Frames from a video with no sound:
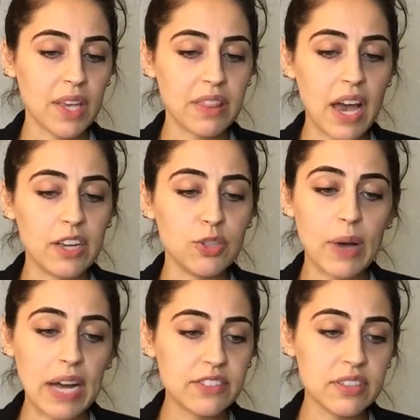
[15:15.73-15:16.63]
that you
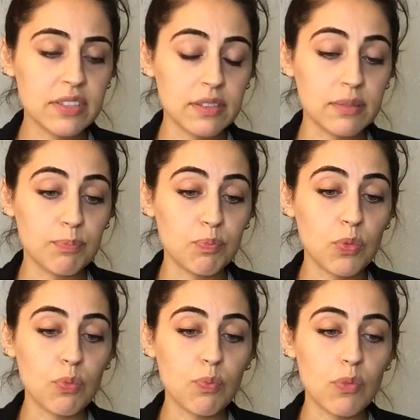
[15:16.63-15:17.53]
had to
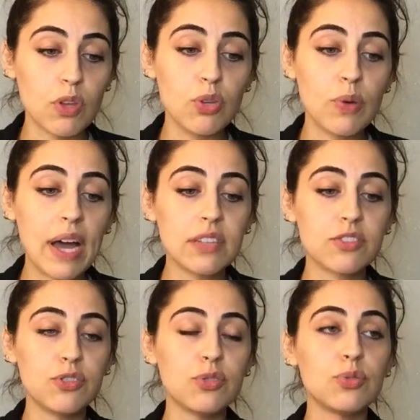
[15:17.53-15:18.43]
you had
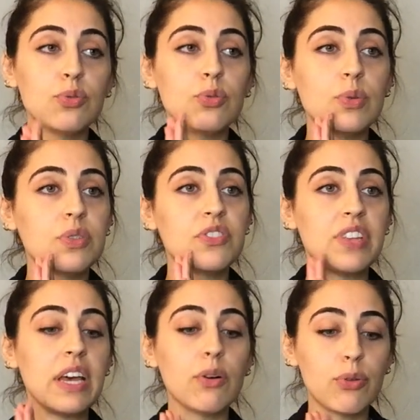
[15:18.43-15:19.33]
to
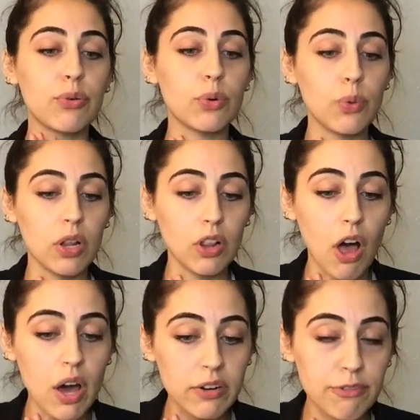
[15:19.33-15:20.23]
sail through a
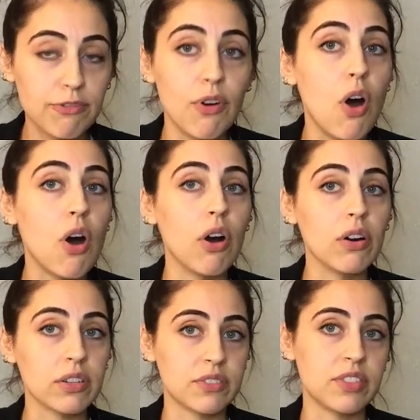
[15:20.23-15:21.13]
lot of
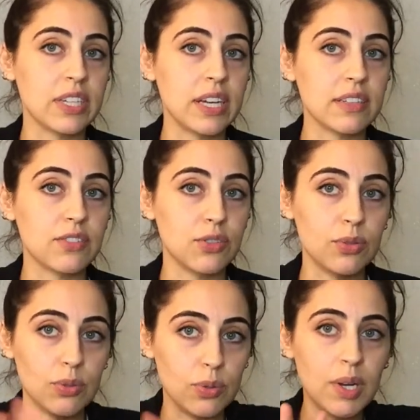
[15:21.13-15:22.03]
fog to get
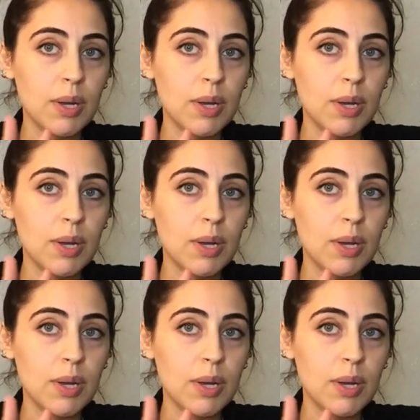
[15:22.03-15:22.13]
to